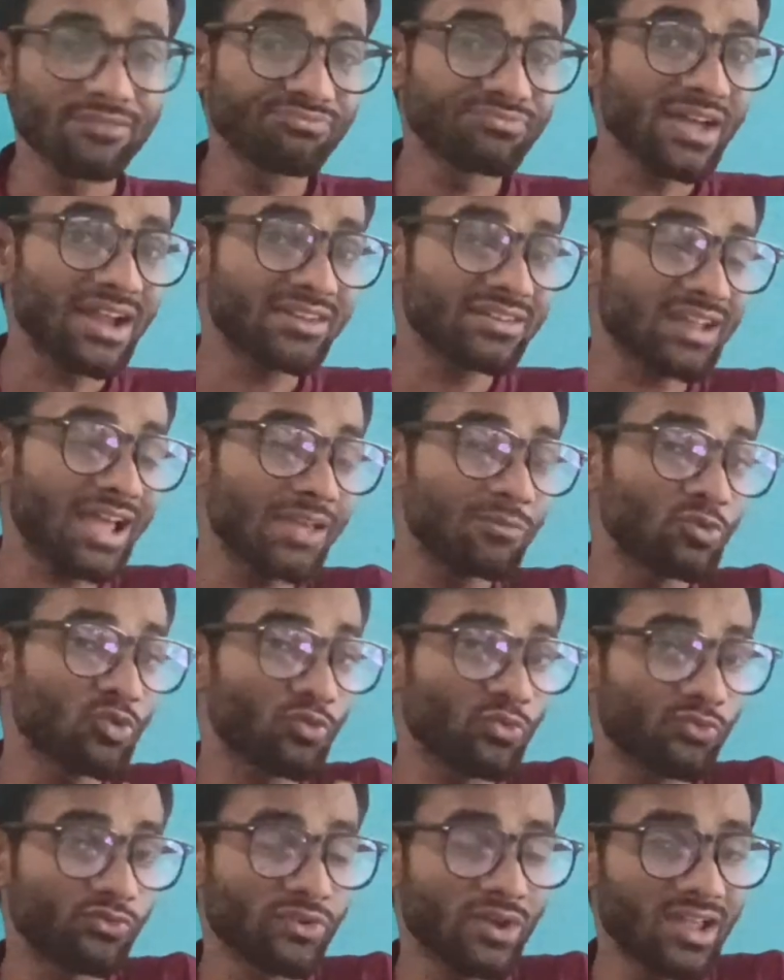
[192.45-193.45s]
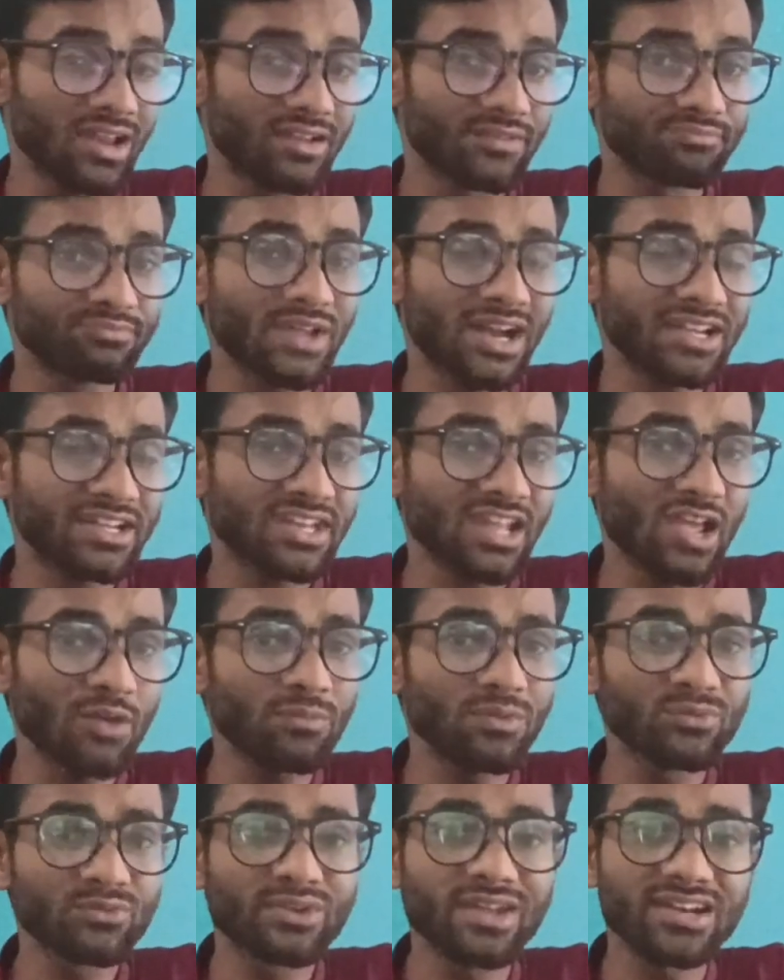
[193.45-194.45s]
that time you fail, that
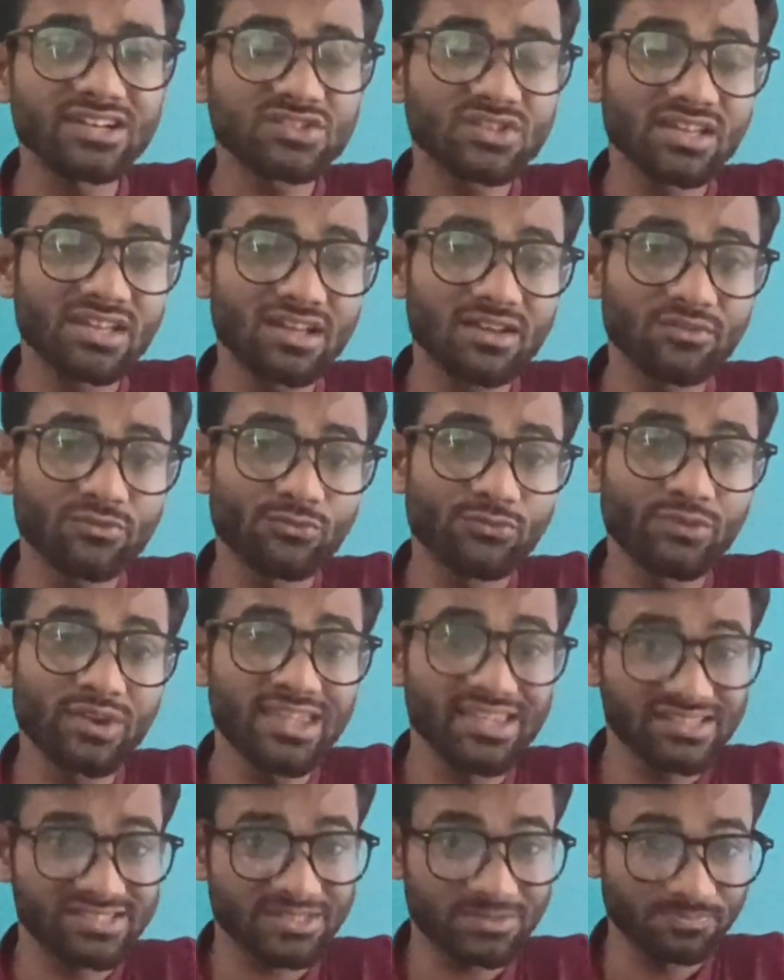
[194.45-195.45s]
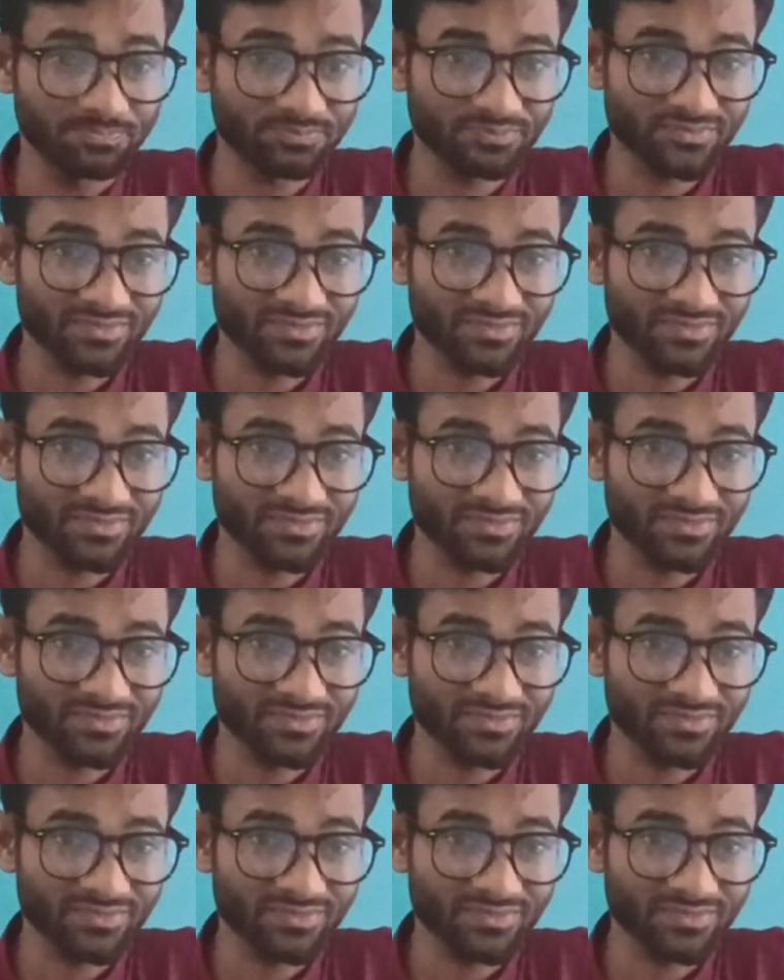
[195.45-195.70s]
time you get freeze.